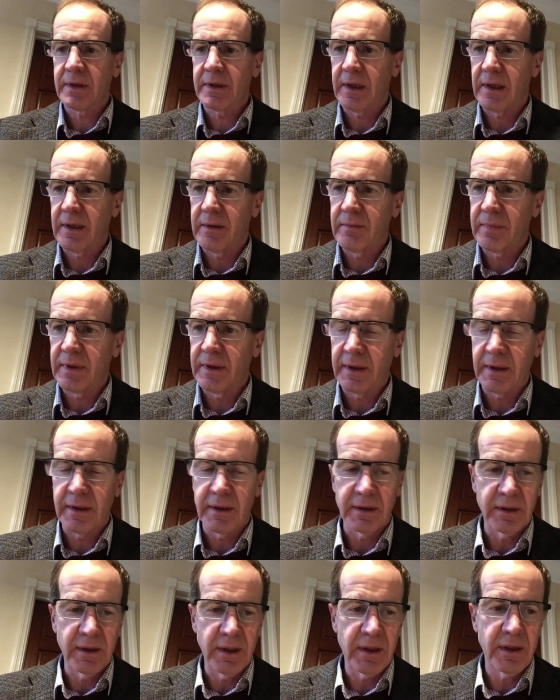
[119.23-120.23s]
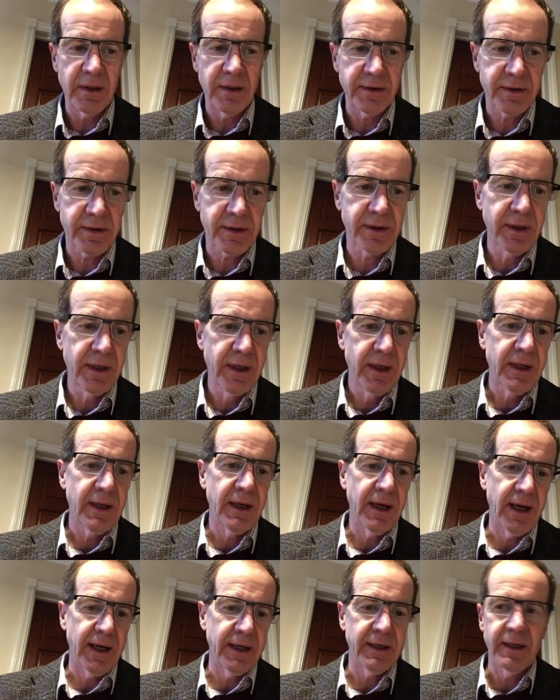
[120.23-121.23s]
time being at large
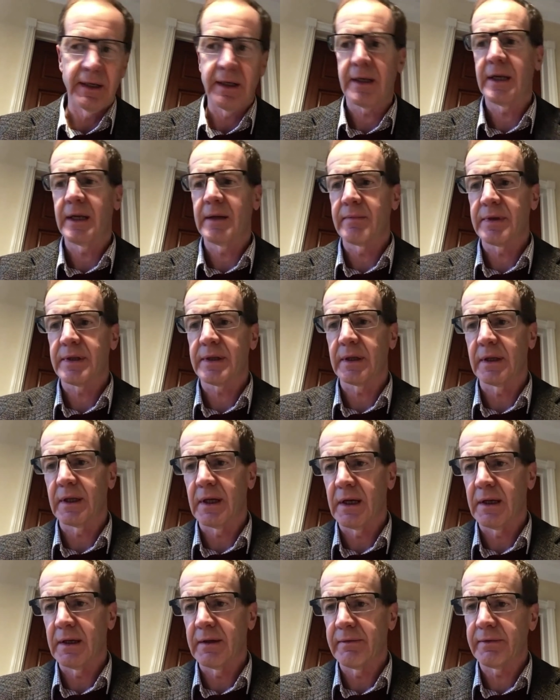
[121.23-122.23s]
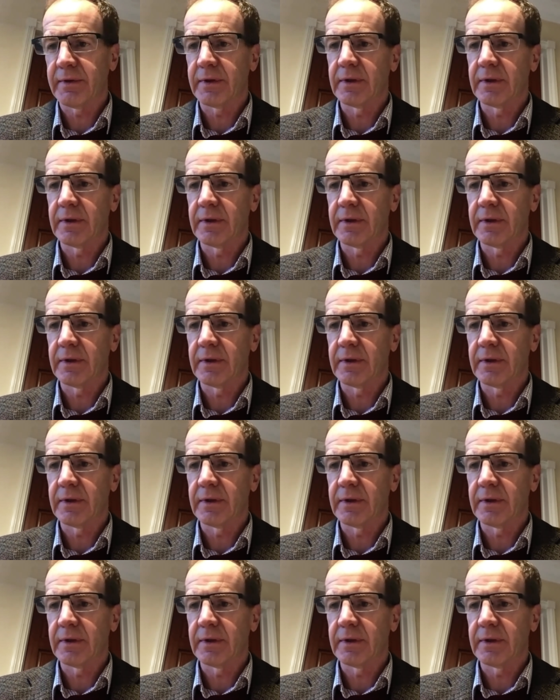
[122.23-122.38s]
and it keeps alive the